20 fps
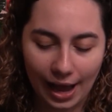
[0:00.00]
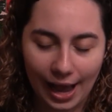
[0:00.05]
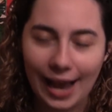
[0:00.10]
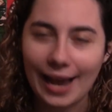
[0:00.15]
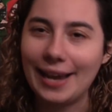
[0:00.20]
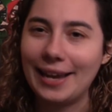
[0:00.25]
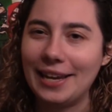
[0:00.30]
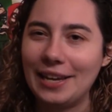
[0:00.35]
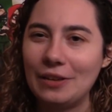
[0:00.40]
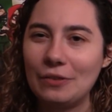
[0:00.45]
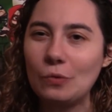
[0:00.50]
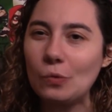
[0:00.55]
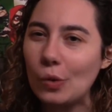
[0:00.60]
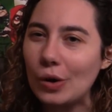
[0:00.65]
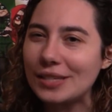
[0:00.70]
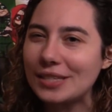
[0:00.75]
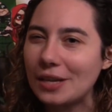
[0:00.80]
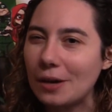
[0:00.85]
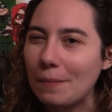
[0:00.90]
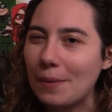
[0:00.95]
I
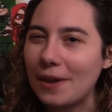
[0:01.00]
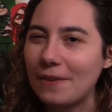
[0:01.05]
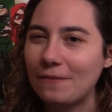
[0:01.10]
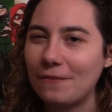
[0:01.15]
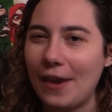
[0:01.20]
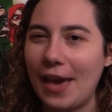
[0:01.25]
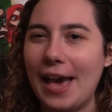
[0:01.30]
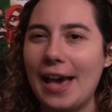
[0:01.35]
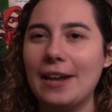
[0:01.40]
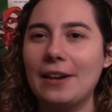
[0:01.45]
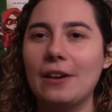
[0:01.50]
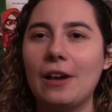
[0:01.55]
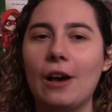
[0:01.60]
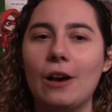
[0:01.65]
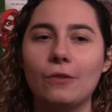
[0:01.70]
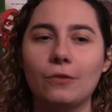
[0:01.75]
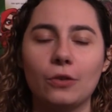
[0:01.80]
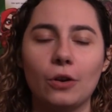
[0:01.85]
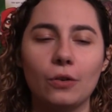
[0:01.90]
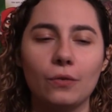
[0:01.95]
wasn't a big fan
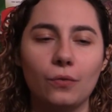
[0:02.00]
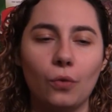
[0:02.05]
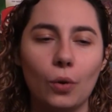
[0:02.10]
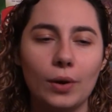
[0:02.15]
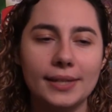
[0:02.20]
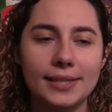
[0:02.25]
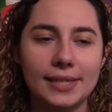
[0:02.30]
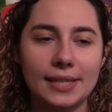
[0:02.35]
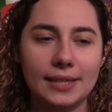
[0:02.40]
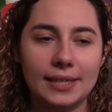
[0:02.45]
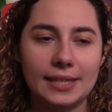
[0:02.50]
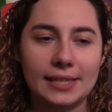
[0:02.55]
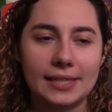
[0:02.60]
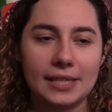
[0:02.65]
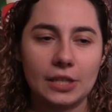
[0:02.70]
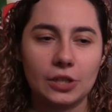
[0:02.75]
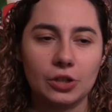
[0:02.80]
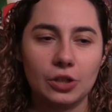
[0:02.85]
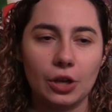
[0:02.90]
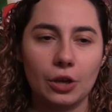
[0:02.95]
of her voice in
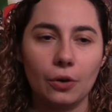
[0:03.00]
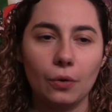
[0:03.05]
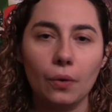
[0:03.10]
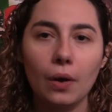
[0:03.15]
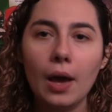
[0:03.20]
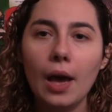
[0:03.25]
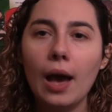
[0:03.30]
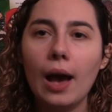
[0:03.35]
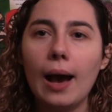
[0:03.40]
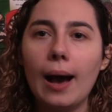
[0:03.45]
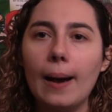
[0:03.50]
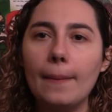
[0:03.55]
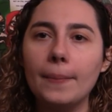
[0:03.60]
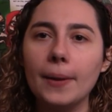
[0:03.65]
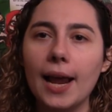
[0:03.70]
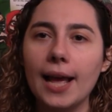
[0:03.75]
this issue uh,